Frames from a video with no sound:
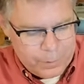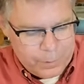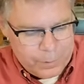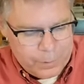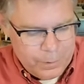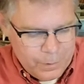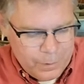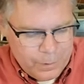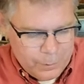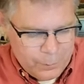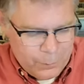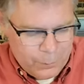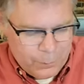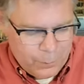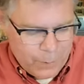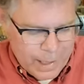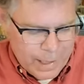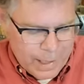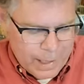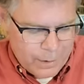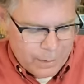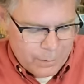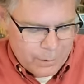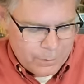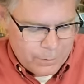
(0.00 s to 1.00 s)
Oh,
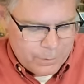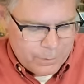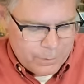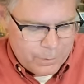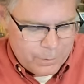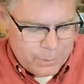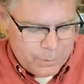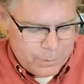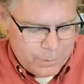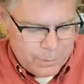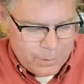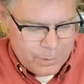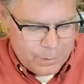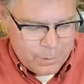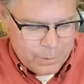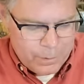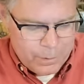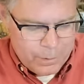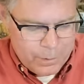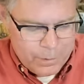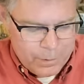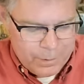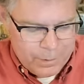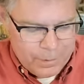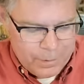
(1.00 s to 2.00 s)
wow.
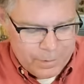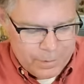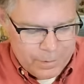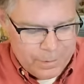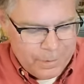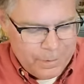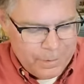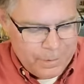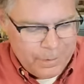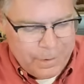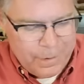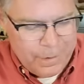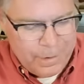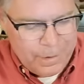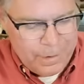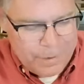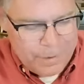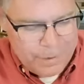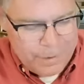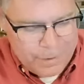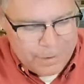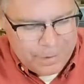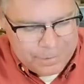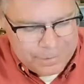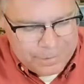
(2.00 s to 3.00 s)

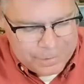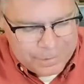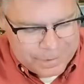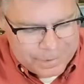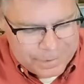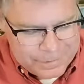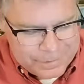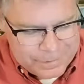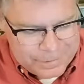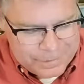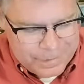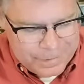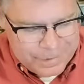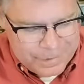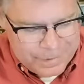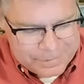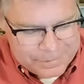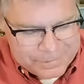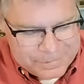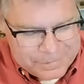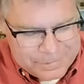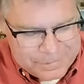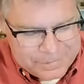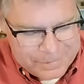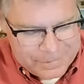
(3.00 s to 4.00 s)
Oh, look at
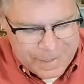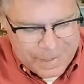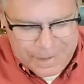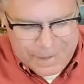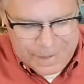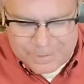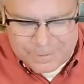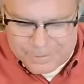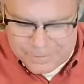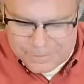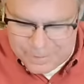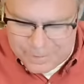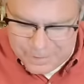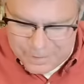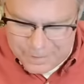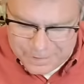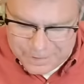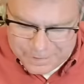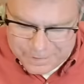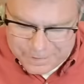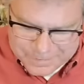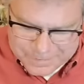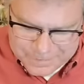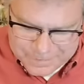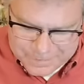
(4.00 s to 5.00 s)
this. That is
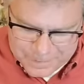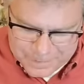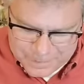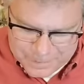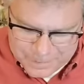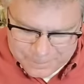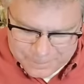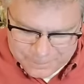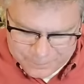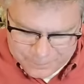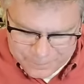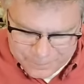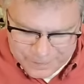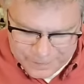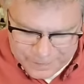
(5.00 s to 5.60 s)
awesome.